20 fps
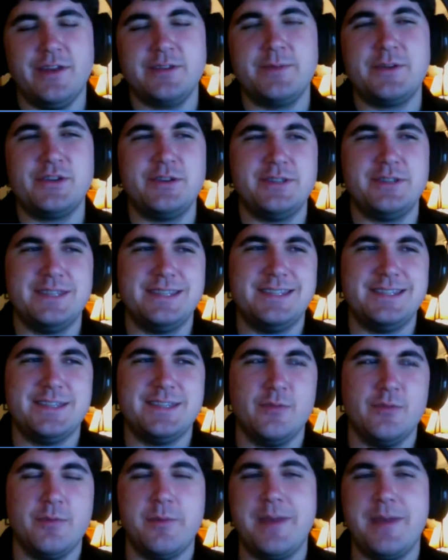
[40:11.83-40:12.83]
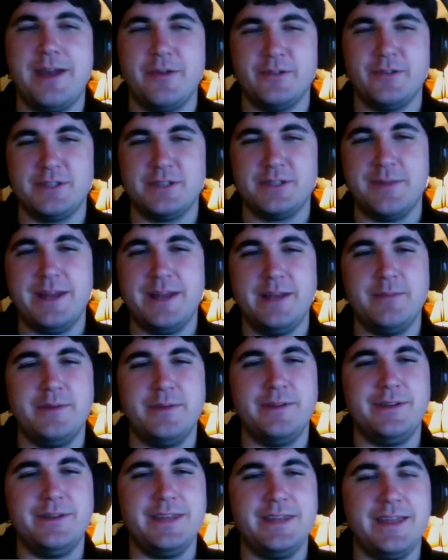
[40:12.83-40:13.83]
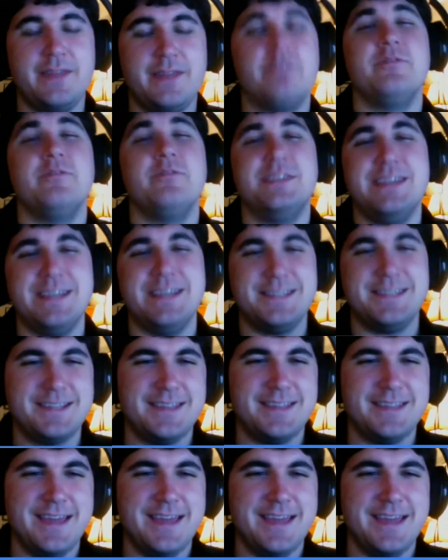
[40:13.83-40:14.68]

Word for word: especially since there won't be backwards compatibility like through the disc.